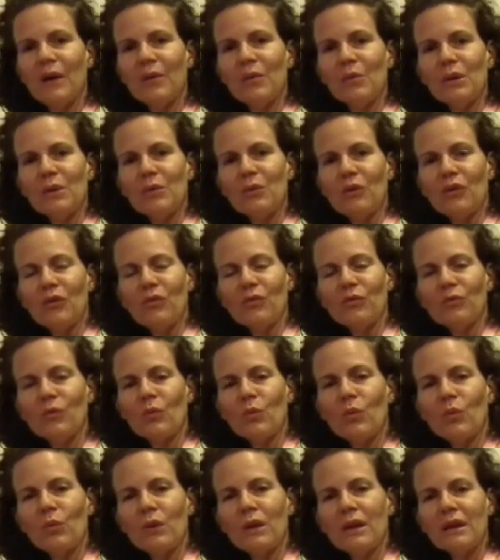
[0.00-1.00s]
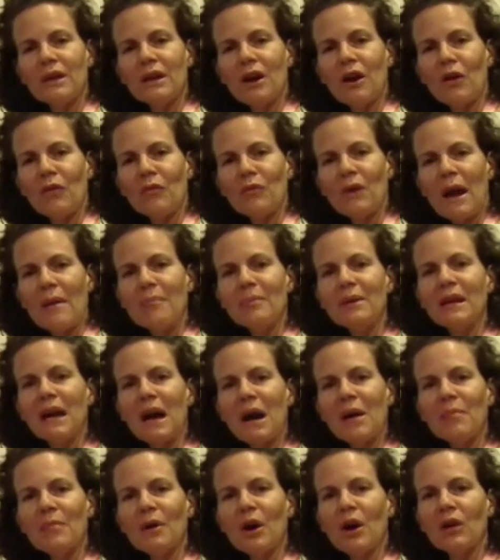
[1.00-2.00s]
we are wrapping
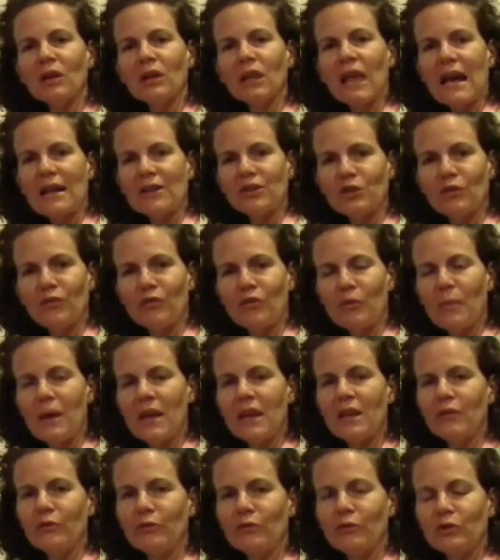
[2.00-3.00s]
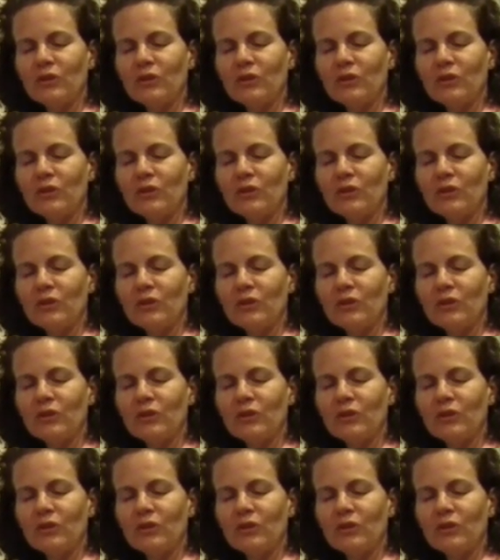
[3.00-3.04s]
up our lacto-fermented fruits,